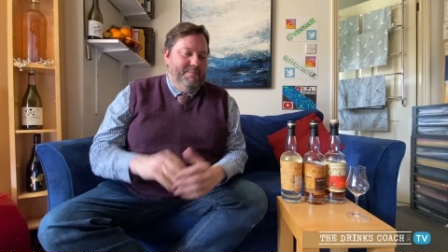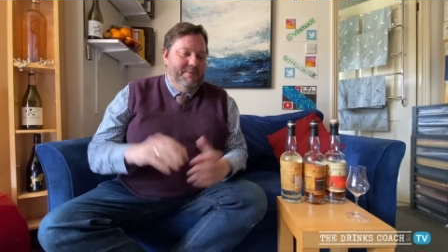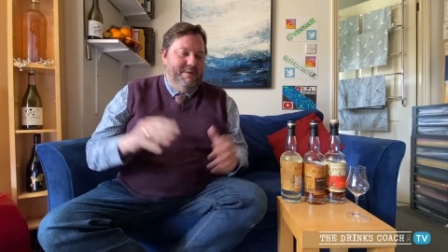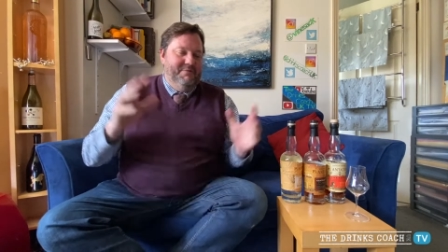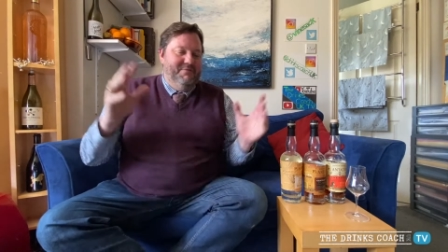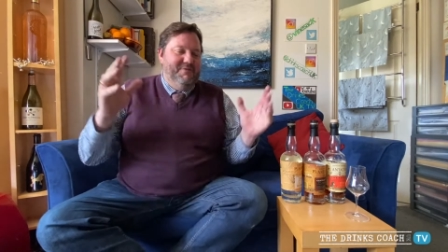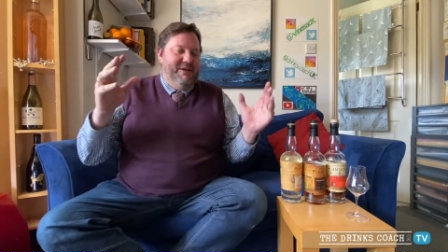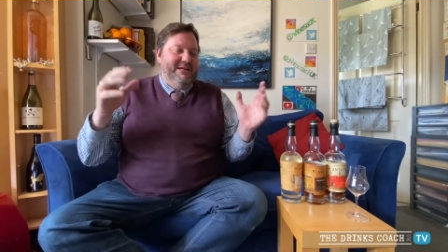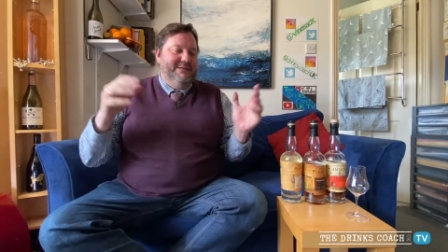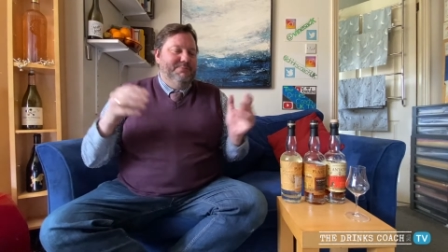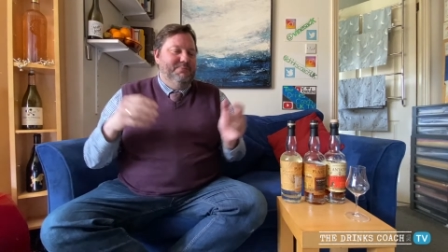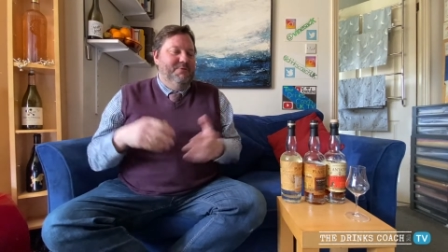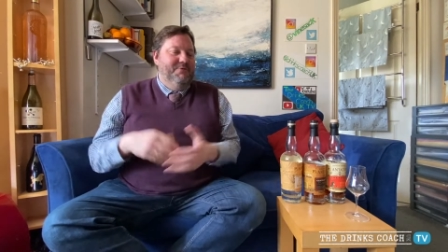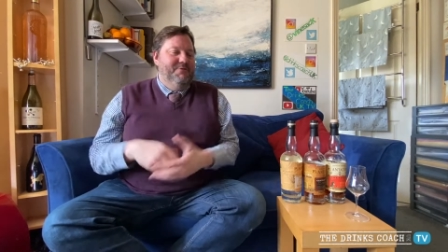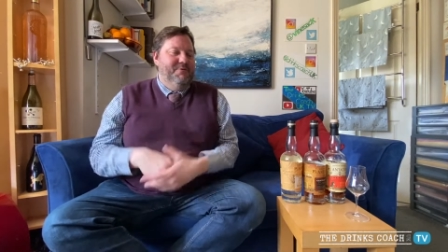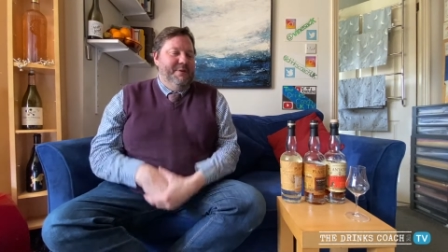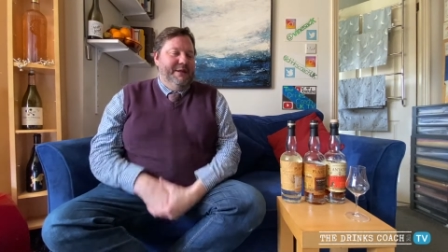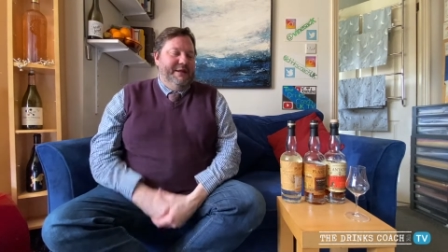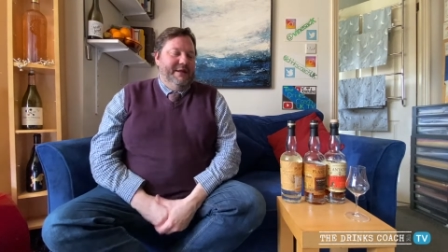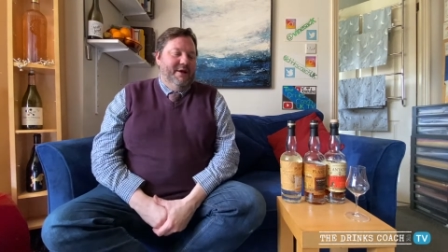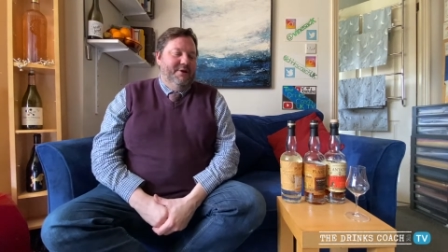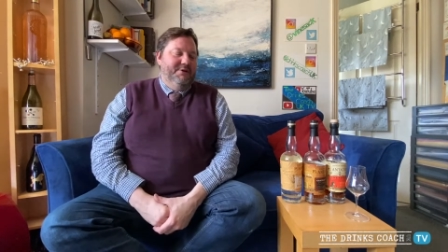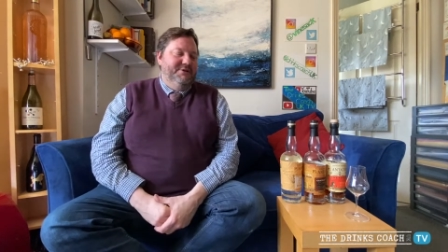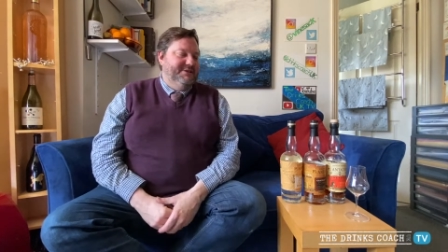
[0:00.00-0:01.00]
inflatable
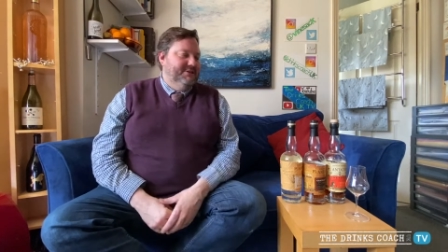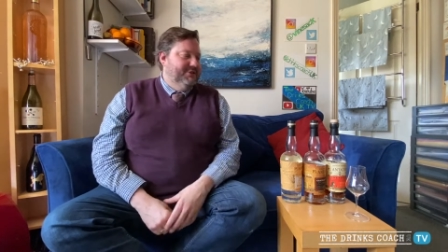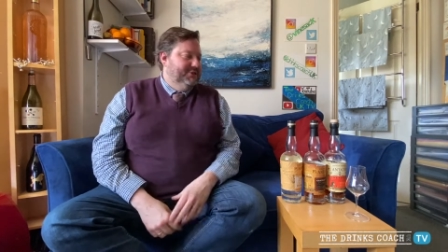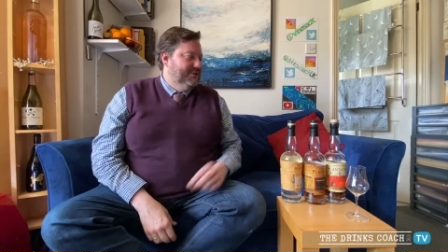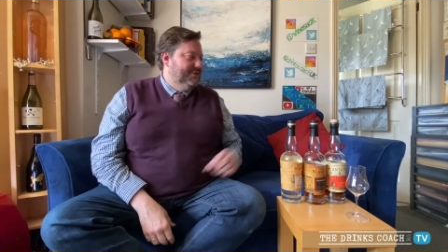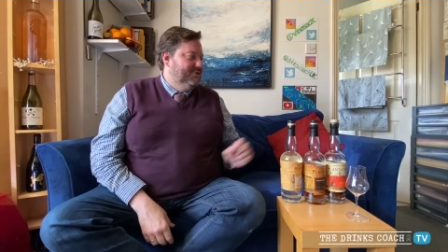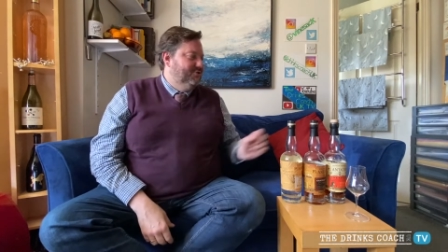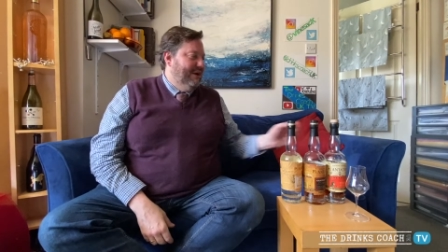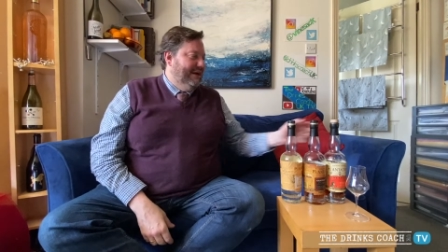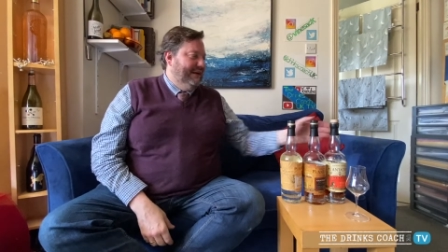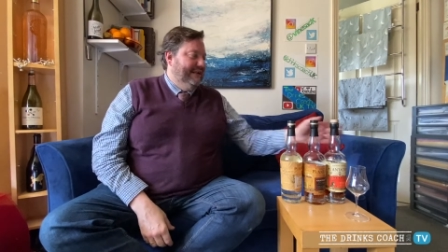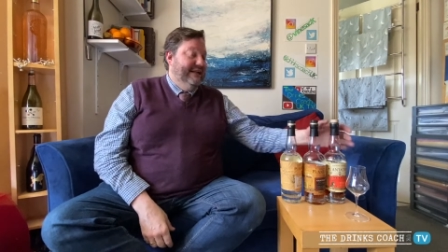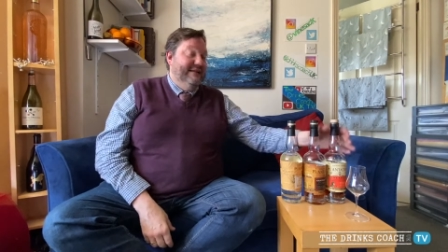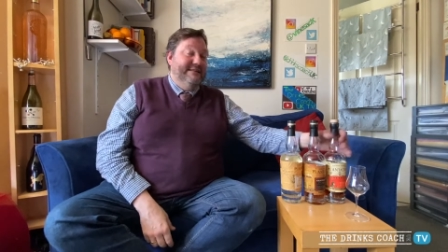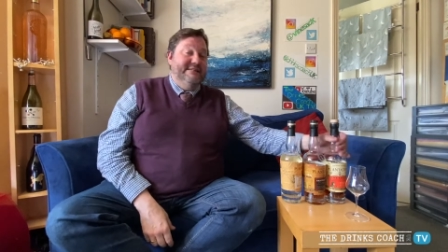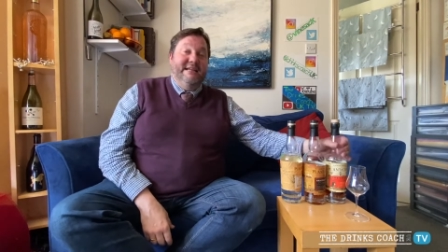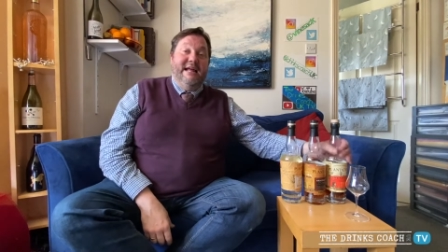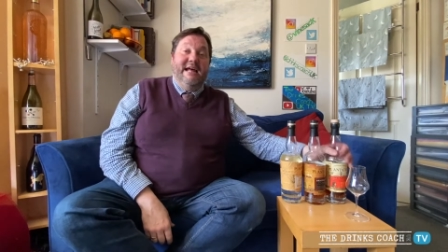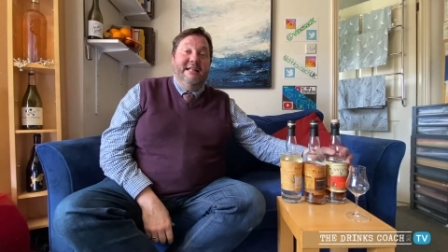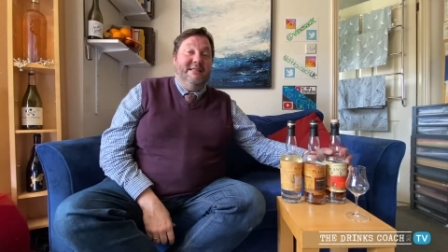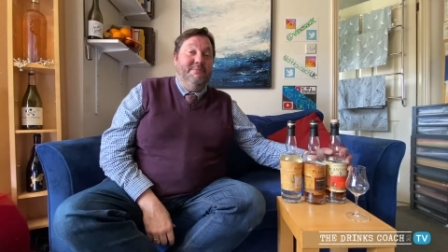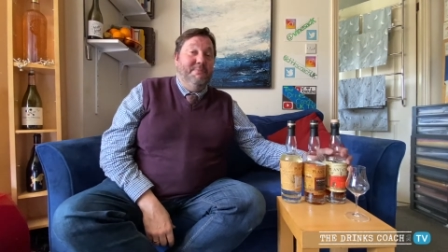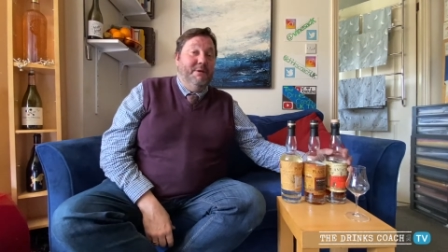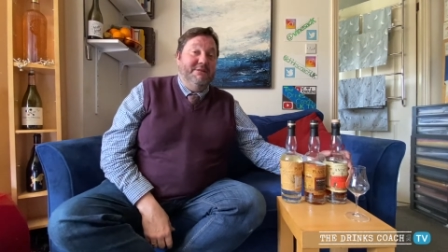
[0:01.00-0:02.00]
flamingos and just drank this and
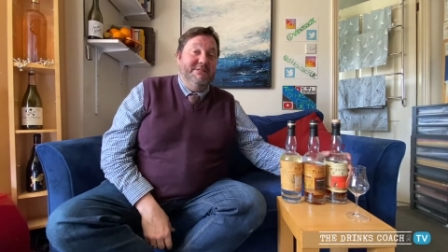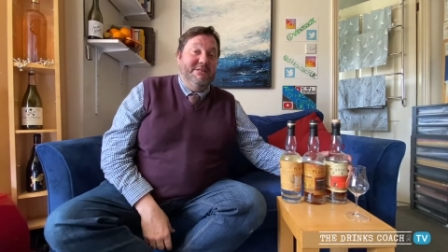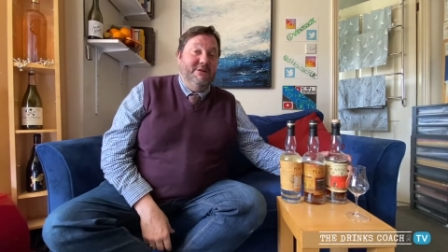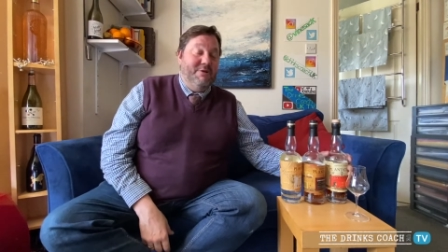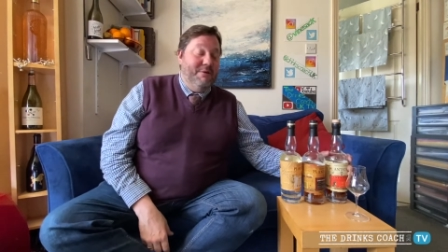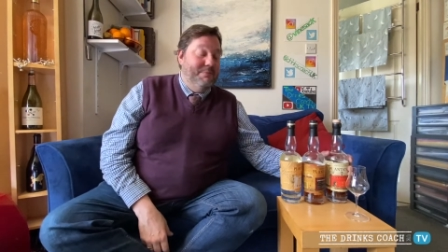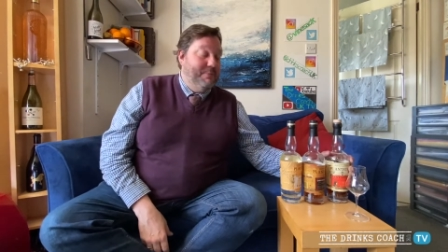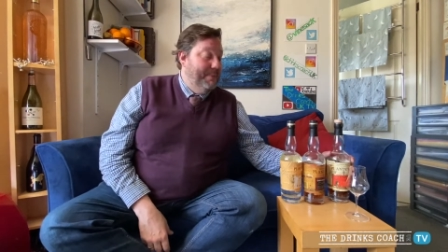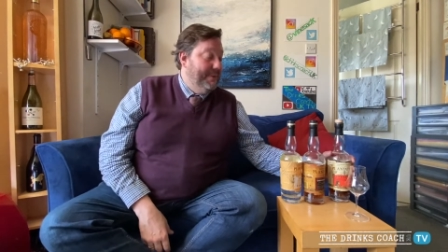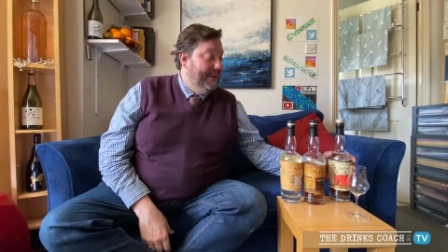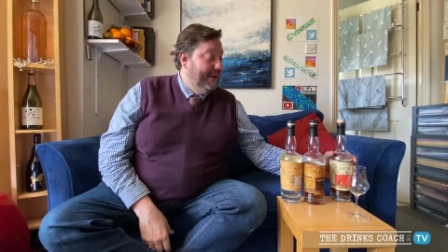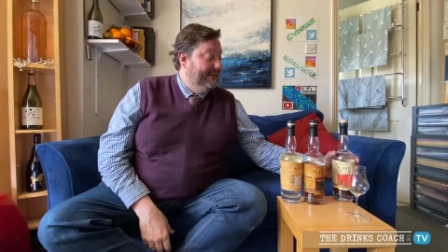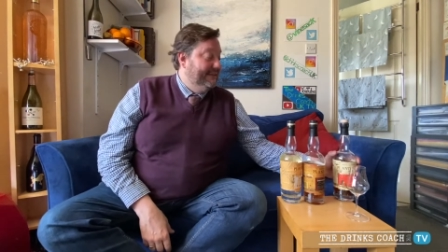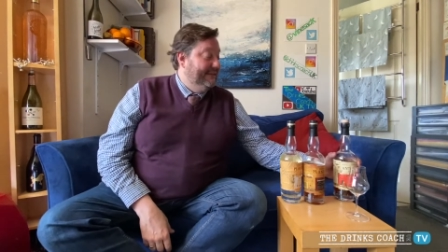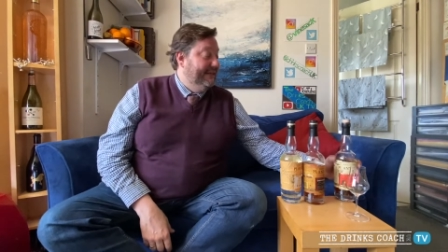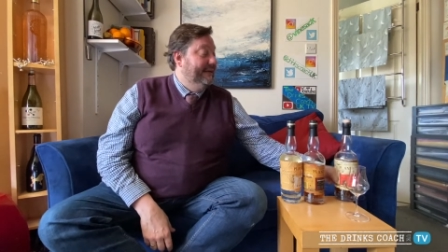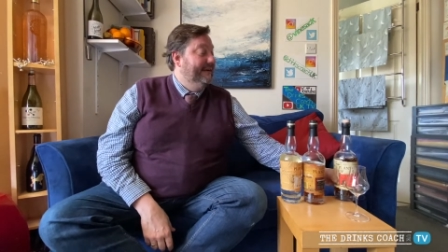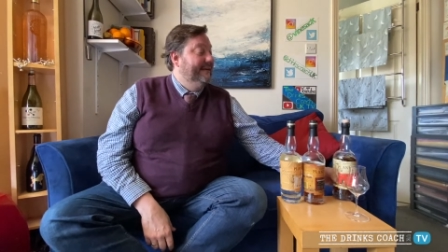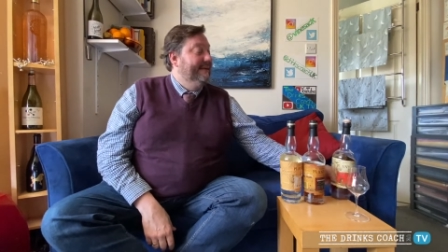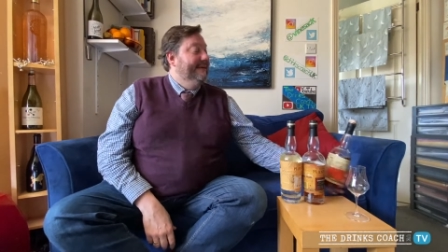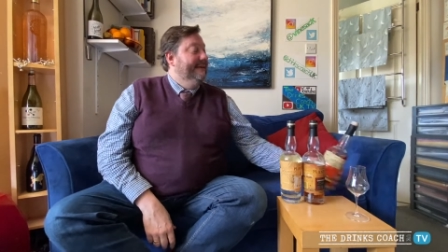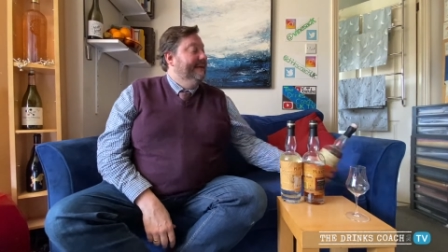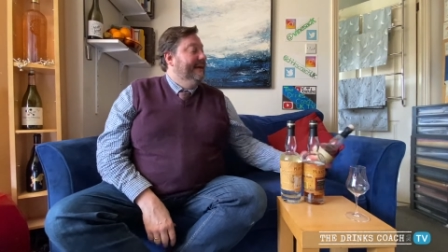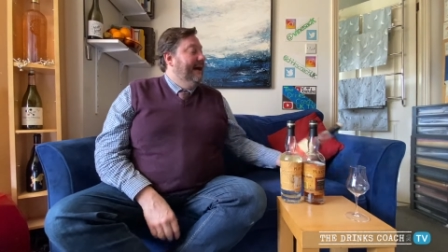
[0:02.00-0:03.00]
had the most incredible party.
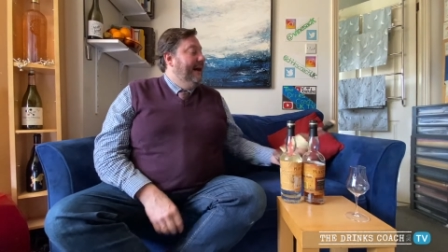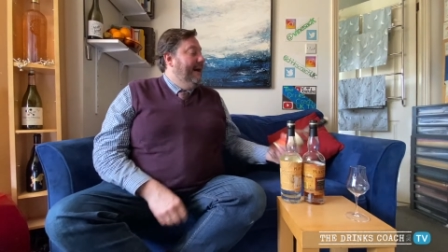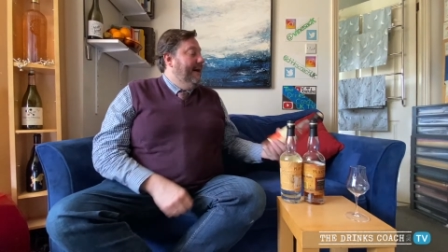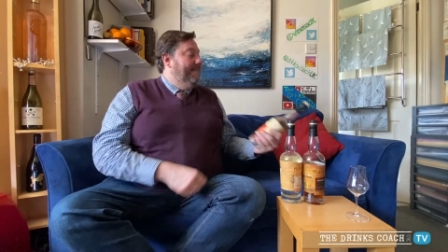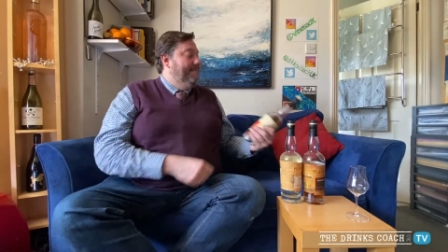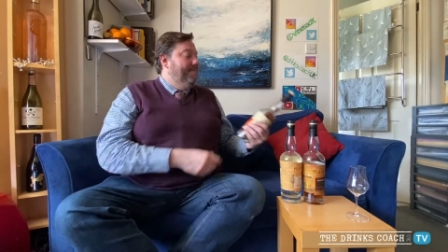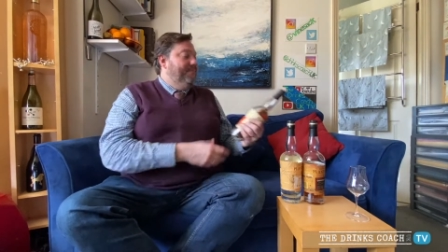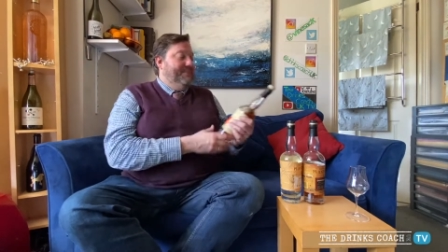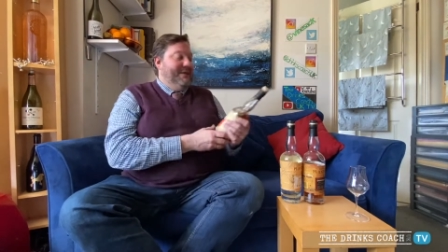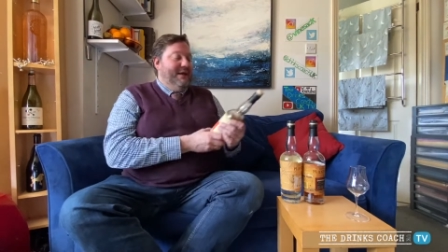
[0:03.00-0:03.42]
Um,